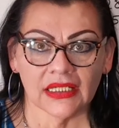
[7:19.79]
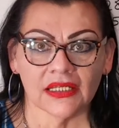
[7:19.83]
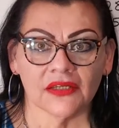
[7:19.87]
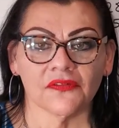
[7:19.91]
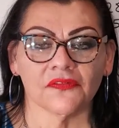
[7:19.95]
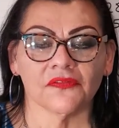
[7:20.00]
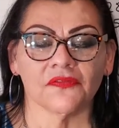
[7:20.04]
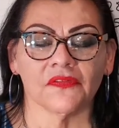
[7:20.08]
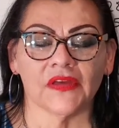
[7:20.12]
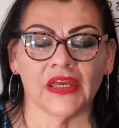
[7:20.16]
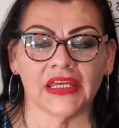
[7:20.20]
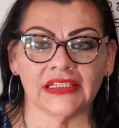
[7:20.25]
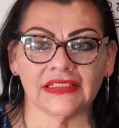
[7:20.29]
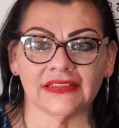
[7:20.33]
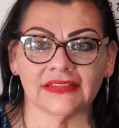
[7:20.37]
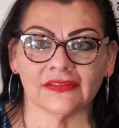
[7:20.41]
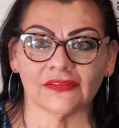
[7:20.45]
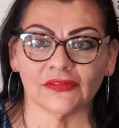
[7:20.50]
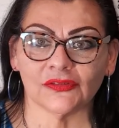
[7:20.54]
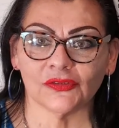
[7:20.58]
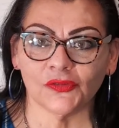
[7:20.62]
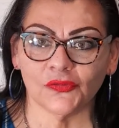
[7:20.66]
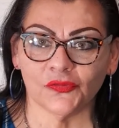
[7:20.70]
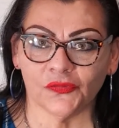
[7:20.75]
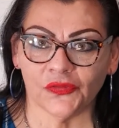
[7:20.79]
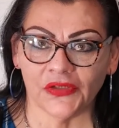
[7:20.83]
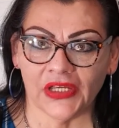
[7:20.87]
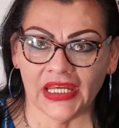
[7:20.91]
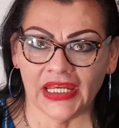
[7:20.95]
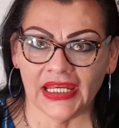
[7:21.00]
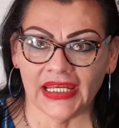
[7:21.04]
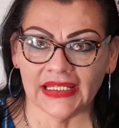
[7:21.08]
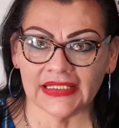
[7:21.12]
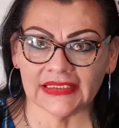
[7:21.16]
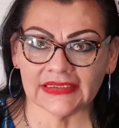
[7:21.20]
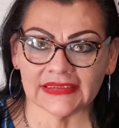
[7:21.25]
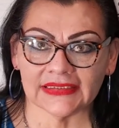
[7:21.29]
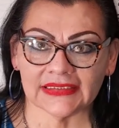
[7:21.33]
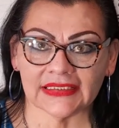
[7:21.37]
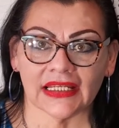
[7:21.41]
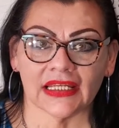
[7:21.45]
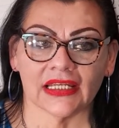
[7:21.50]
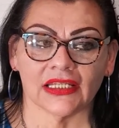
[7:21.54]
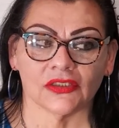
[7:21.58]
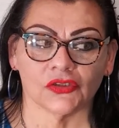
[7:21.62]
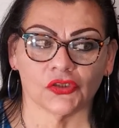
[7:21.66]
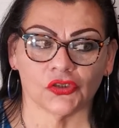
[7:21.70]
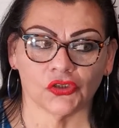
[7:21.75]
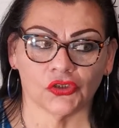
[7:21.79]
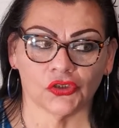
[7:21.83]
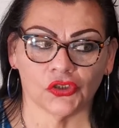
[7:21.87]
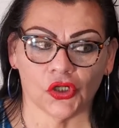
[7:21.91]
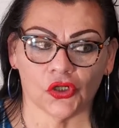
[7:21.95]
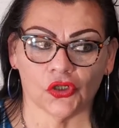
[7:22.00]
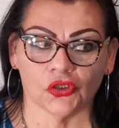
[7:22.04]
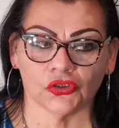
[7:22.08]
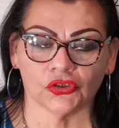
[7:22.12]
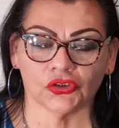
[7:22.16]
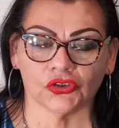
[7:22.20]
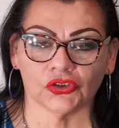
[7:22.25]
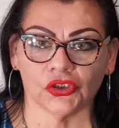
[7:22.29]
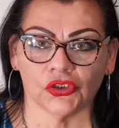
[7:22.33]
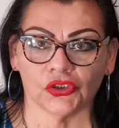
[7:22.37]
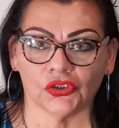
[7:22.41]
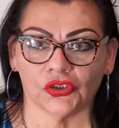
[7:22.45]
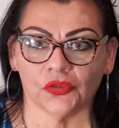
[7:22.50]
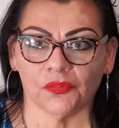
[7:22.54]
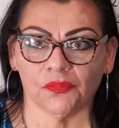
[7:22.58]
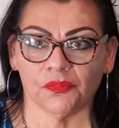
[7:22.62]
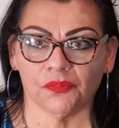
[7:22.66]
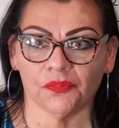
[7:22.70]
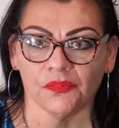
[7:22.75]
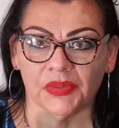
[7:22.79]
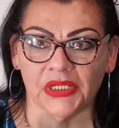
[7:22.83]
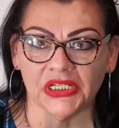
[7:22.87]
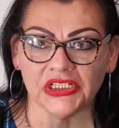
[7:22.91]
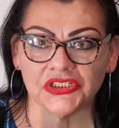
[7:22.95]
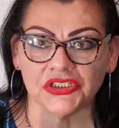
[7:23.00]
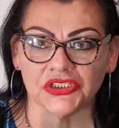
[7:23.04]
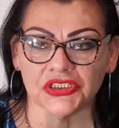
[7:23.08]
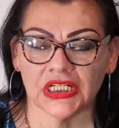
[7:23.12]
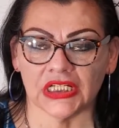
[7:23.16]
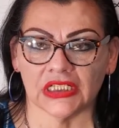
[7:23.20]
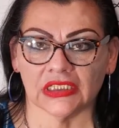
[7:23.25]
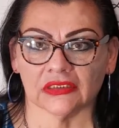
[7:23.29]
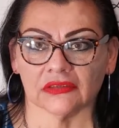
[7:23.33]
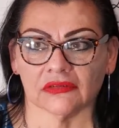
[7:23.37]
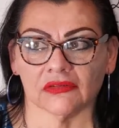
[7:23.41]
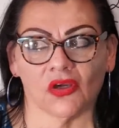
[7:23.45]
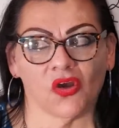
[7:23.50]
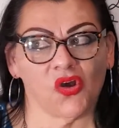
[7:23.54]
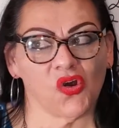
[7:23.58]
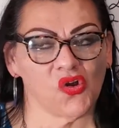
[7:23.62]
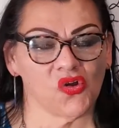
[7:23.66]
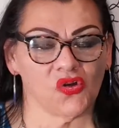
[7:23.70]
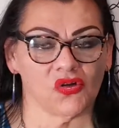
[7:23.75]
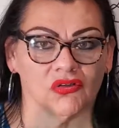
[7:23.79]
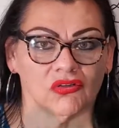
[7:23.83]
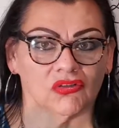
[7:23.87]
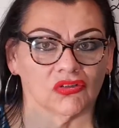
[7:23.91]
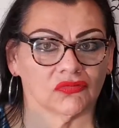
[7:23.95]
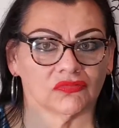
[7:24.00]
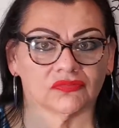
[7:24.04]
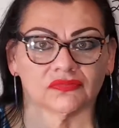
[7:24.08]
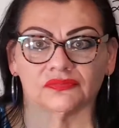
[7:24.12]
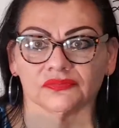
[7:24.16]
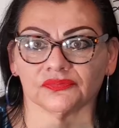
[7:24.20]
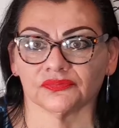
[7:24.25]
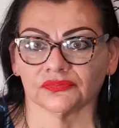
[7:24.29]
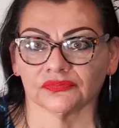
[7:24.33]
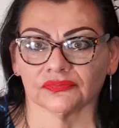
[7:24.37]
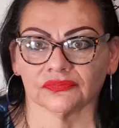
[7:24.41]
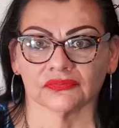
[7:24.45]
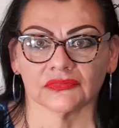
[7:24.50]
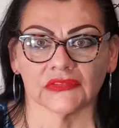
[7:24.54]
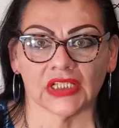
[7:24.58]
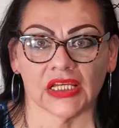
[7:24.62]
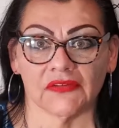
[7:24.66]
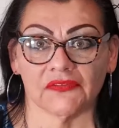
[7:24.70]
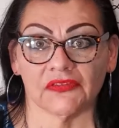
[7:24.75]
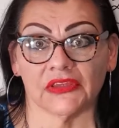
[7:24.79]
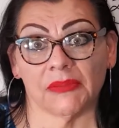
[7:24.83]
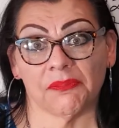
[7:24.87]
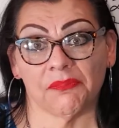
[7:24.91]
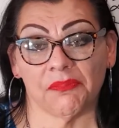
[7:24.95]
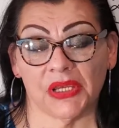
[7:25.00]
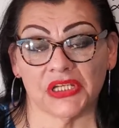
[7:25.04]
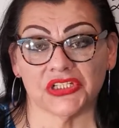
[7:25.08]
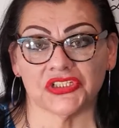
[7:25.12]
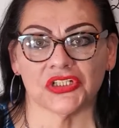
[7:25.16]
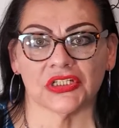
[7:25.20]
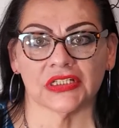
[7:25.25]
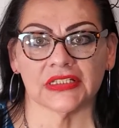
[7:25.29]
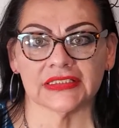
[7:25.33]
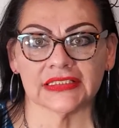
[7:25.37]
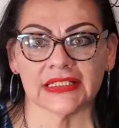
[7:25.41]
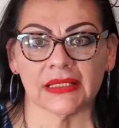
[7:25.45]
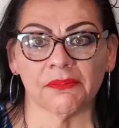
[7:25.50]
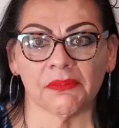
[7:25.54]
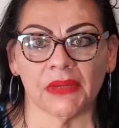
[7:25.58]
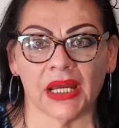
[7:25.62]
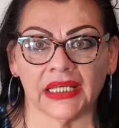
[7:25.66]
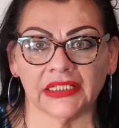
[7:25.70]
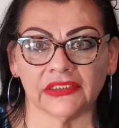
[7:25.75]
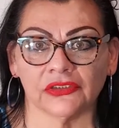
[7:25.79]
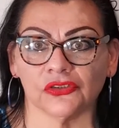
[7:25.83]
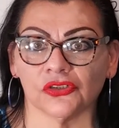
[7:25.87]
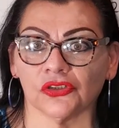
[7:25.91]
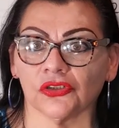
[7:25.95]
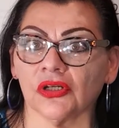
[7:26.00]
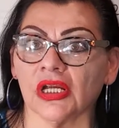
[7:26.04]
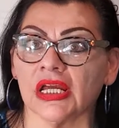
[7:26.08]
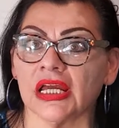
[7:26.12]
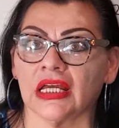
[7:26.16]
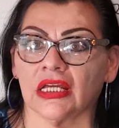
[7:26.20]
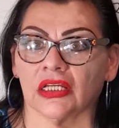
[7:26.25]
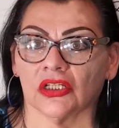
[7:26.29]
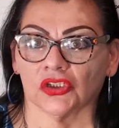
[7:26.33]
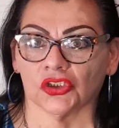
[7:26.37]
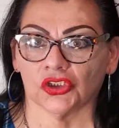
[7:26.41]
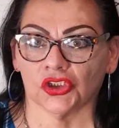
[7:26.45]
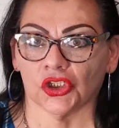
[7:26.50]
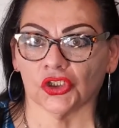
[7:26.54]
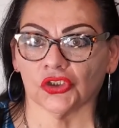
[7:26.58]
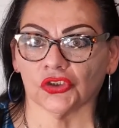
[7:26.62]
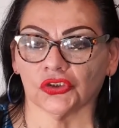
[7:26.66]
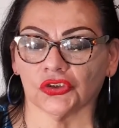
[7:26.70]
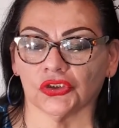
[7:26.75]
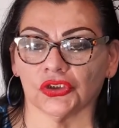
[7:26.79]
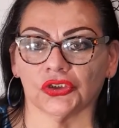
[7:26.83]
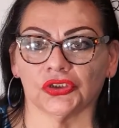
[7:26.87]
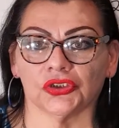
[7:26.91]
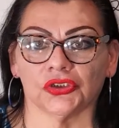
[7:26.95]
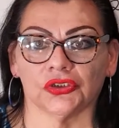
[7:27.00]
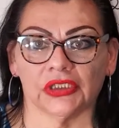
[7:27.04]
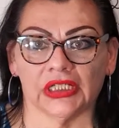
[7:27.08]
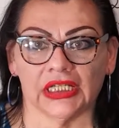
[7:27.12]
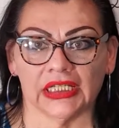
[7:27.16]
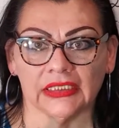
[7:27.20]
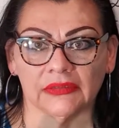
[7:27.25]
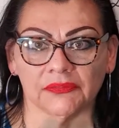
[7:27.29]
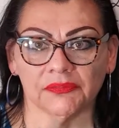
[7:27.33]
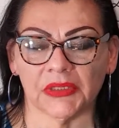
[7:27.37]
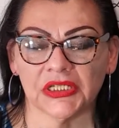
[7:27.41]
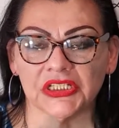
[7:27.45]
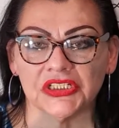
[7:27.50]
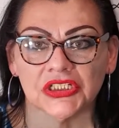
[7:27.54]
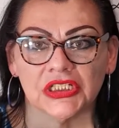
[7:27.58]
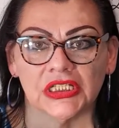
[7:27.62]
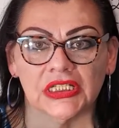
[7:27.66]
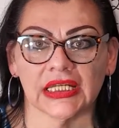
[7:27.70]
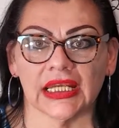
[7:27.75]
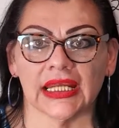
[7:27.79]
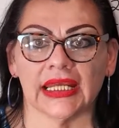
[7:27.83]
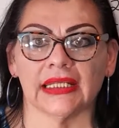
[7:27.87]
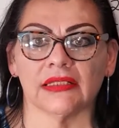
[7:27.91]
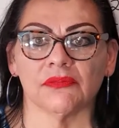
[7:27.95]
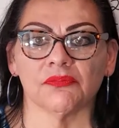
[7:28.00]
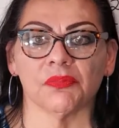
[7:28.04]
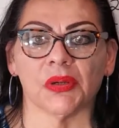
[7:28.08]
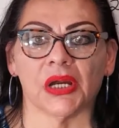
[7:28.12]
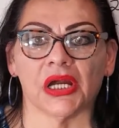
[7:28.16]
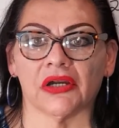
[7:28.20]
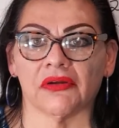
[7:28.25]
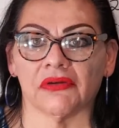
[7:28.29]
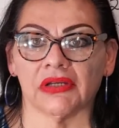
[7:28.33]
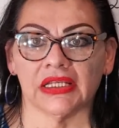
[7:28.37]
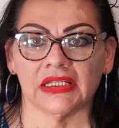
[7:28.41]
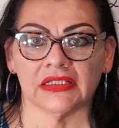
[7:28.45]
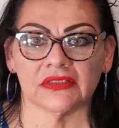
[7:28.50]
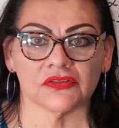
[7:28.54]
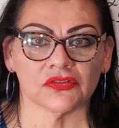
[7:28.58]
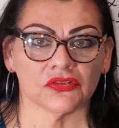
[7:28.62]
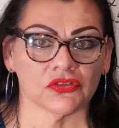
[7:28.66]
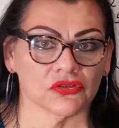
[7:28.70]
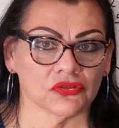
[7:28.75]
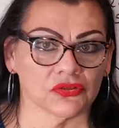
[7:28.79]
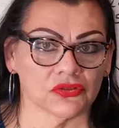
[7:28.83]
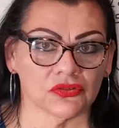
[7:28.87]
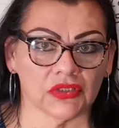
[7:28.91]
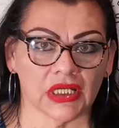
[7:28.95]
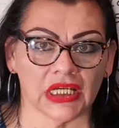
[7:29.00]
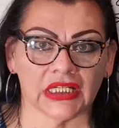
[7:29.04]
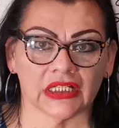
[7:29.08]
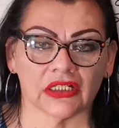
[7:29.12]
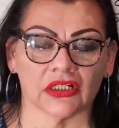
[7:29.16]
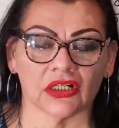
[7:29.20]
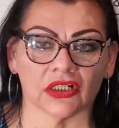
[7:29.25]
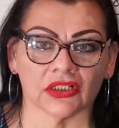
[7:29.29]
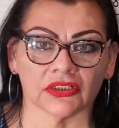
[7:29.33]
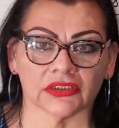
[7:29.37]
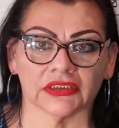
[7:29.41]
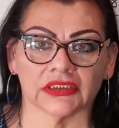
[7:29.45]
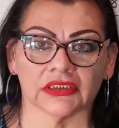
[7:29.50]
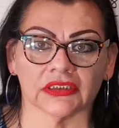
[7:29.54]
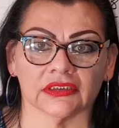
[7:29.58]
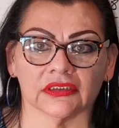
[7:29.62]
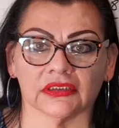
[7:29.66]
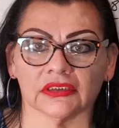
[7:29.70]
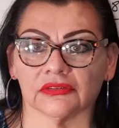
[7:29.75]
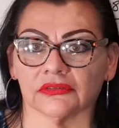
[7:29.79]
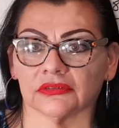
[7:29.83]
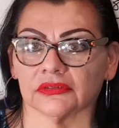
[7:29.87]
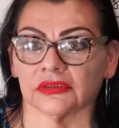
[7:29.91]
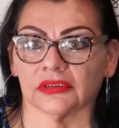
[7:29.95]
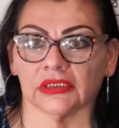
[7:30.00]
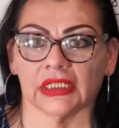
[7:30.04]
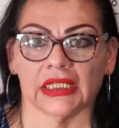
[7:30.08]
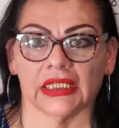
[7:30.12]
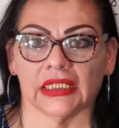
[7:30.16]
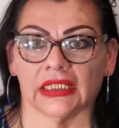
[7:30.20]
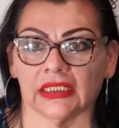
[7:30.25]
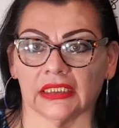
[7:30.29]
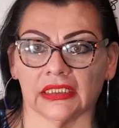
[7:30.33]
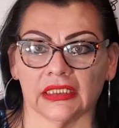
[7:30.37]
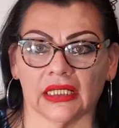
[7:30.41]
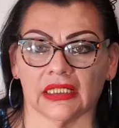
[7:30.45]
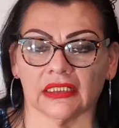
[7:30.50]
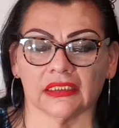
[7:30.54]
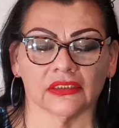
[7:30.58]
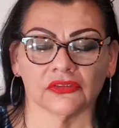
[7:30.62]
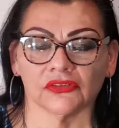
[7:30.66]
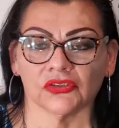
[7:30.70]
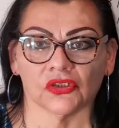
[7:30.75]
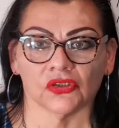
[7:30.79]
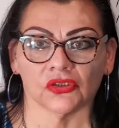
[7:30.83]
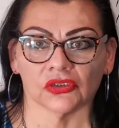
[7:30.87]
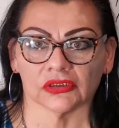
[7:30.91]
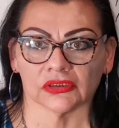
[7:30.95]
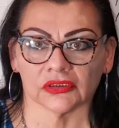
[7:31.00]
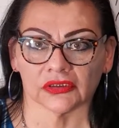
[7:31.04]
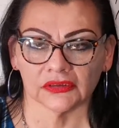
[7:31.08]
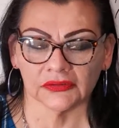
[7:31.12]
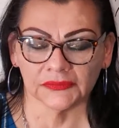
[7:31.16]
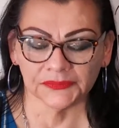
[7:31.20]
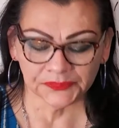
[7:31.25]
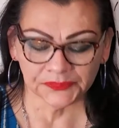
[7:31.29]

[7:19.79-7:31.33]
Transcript: face to face doctor patient or if the patient is a minor doctor and patient and parents or a guardian or a, an adult